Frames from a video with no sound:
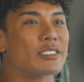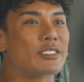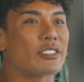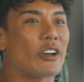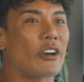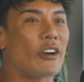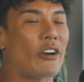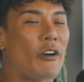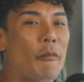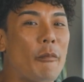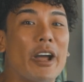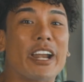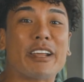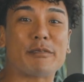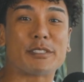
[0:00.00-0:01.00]
So
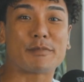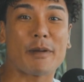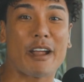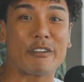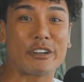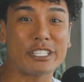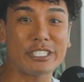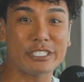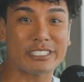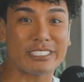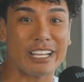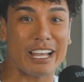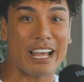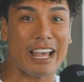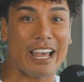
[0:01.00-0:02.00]
my name is Parish,
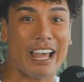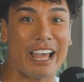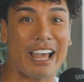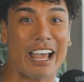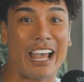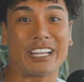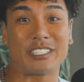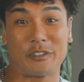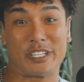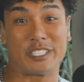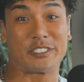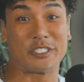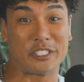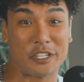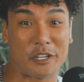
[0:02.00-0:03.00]
as well
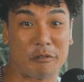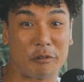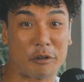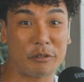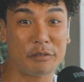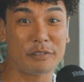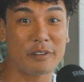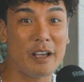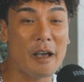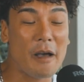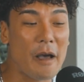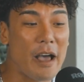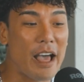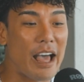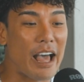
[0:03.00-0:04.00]
as DJ Groove.
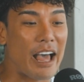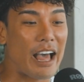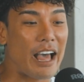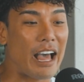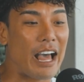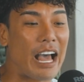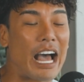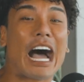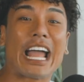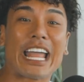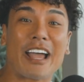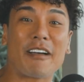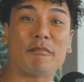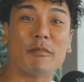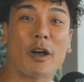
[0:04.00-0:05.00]
I
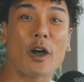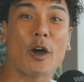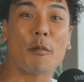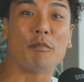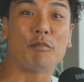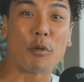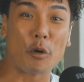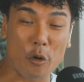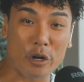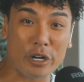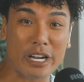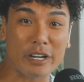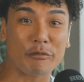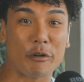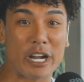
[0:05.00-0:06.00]
am born
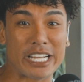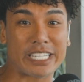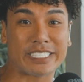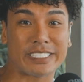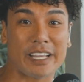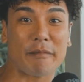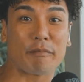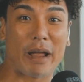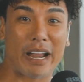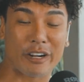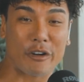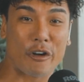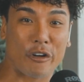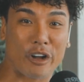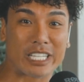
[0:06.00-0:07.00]
and raised in
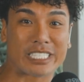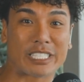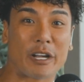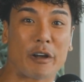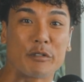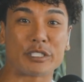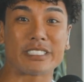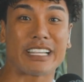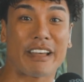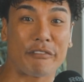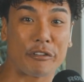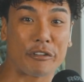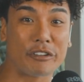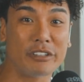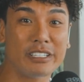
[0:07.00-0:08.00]
Bangkok until I was
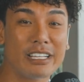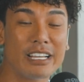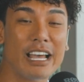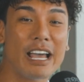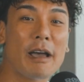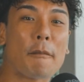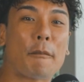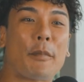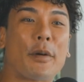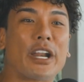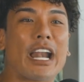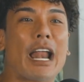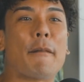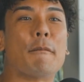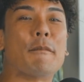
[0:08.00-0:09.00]
7, but
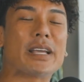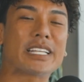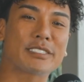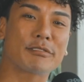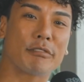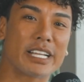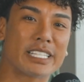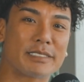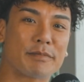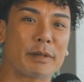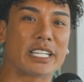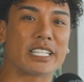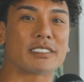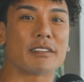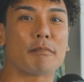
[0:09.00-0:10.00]
then I'm mixed race
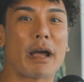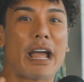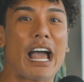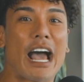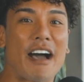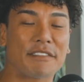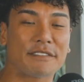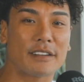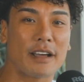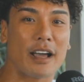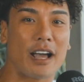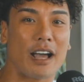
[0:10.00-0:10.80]
because of my half